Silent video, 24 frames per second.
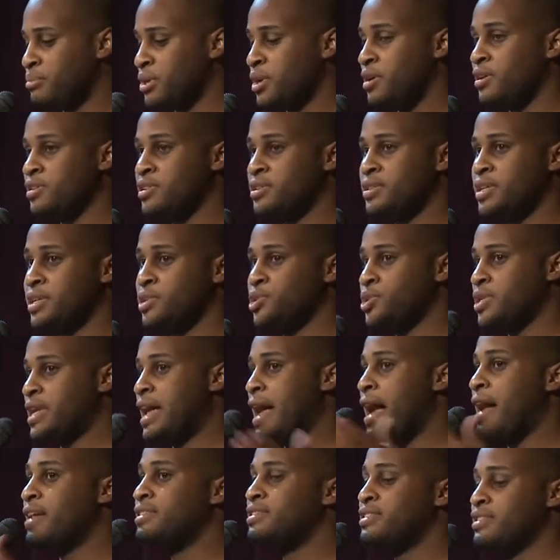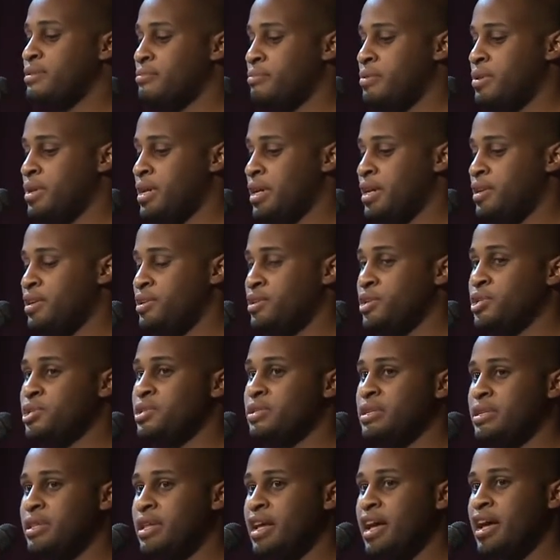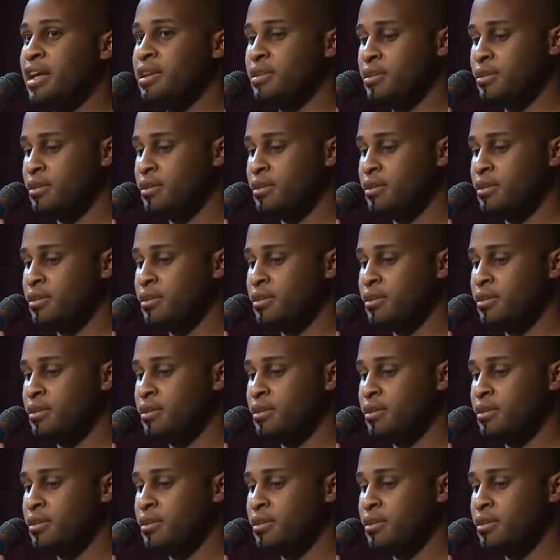but also they should add something in addition to that